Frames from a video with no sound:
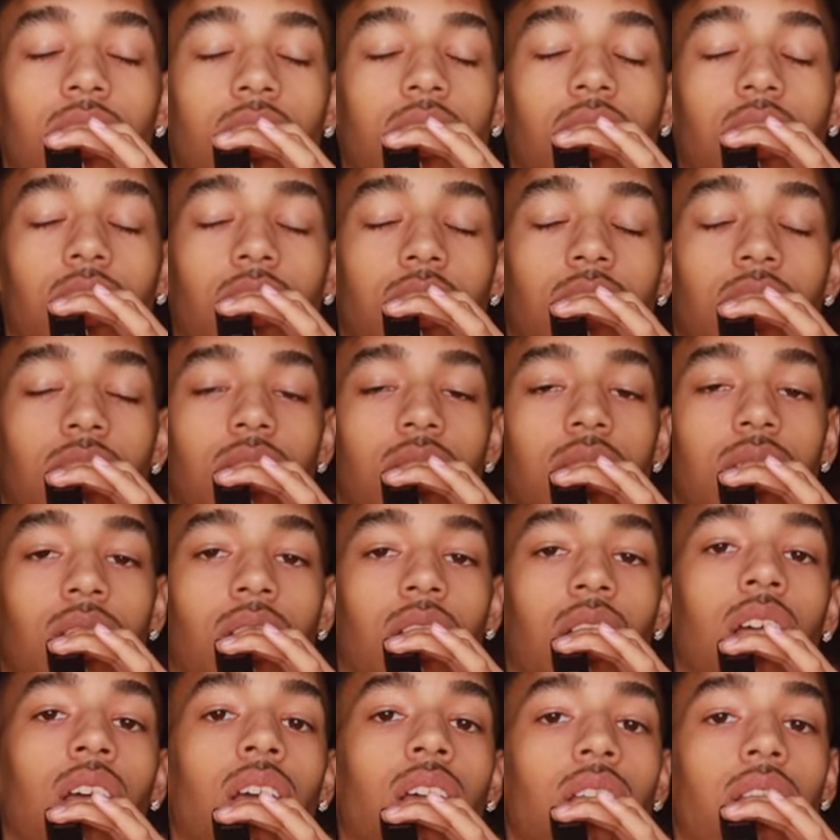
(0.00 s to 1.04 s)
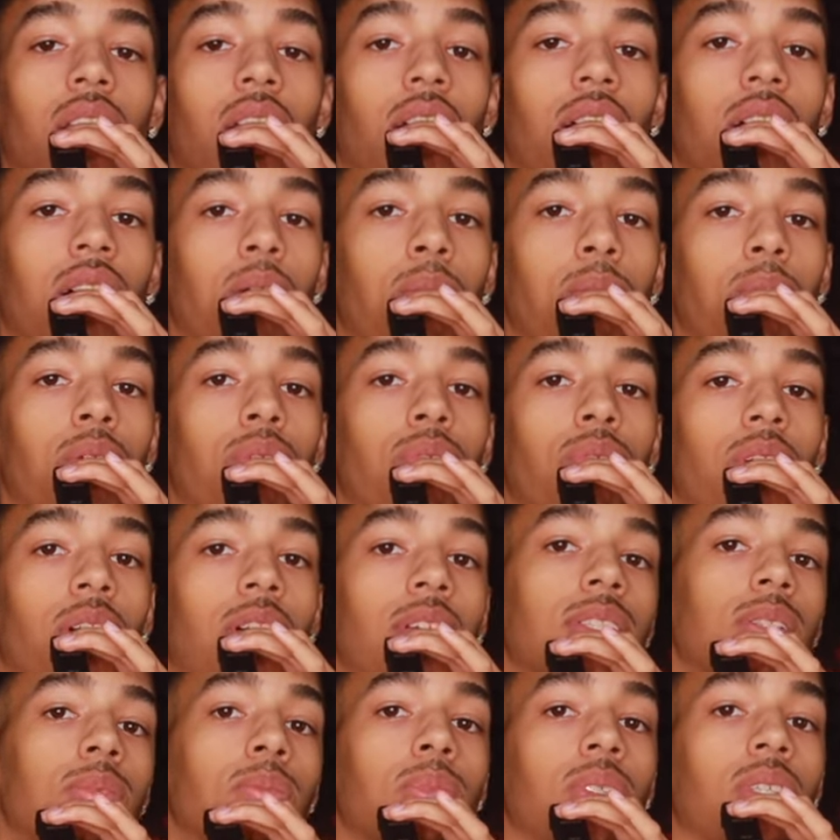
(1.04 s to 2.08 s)
can yeah help me
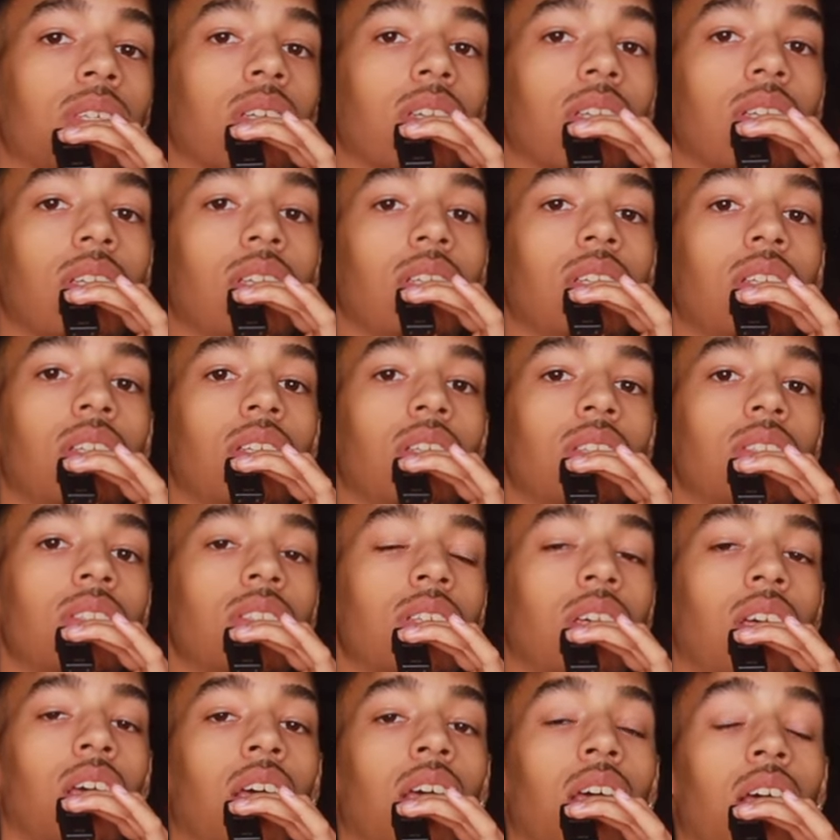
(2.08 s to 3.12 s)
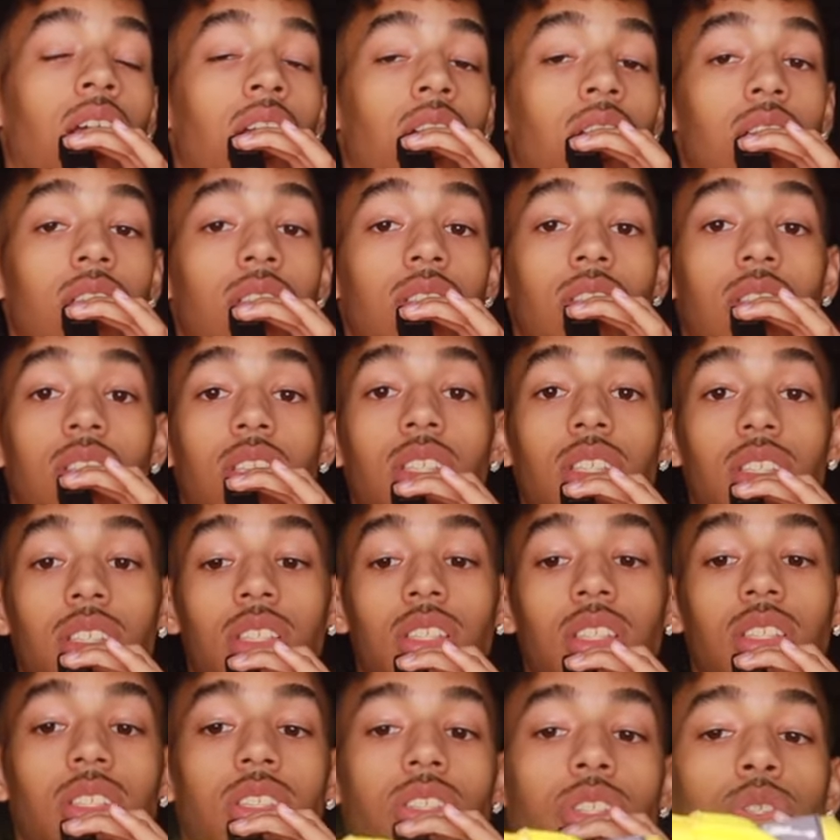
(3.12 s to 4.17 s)
find someone to clean these? Because these, these